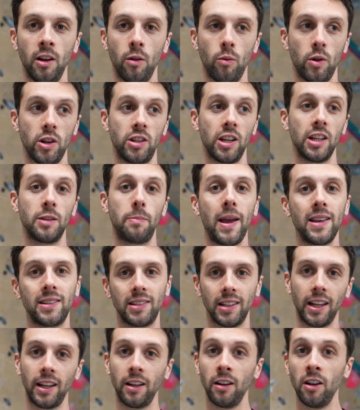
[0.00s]
which is
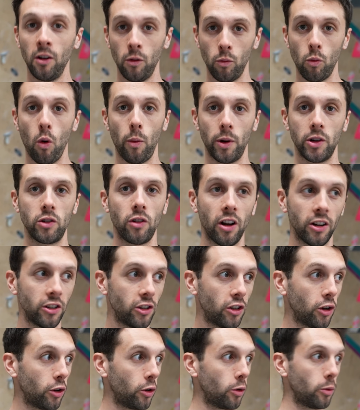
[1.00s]
basically what we're trying to
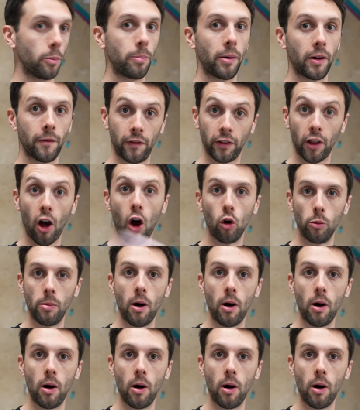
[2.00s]
do, but for the whole